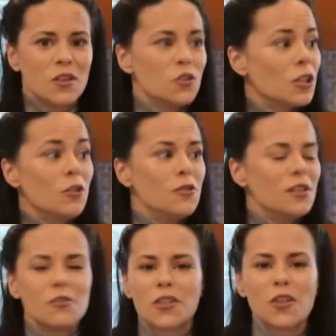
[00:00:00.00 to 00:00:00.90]
2
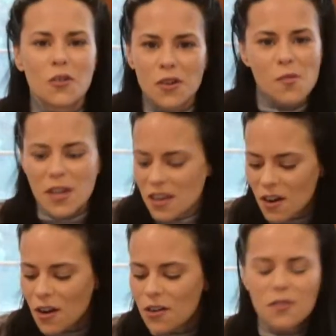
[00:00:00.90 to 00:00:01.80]
years ago, nobody had
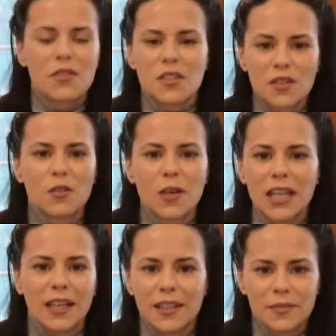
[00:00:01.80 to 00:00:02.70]
heard of this
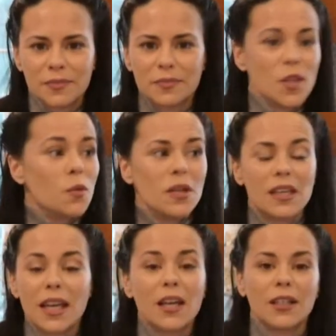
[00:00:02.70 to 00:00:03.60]
ingredient. Nobody
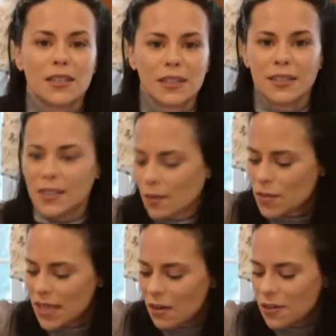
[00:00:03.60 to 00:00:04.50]
cared.
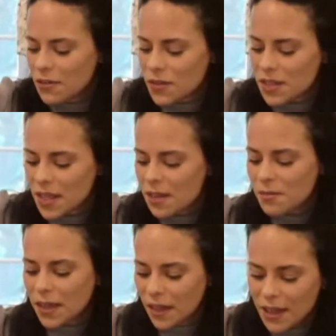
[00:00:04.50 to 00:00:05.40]
But now all of a sudden,
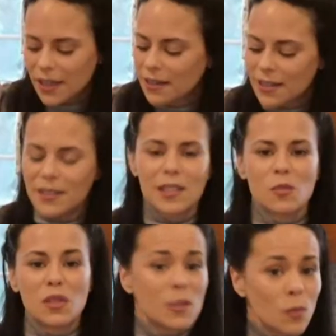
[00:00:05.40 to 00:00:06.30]
my honey needs to
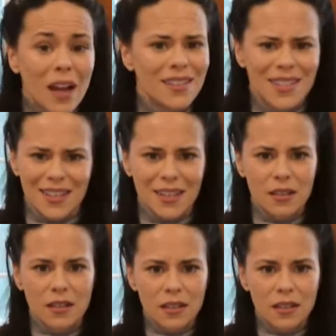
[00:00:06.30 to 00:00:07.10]
be spicy.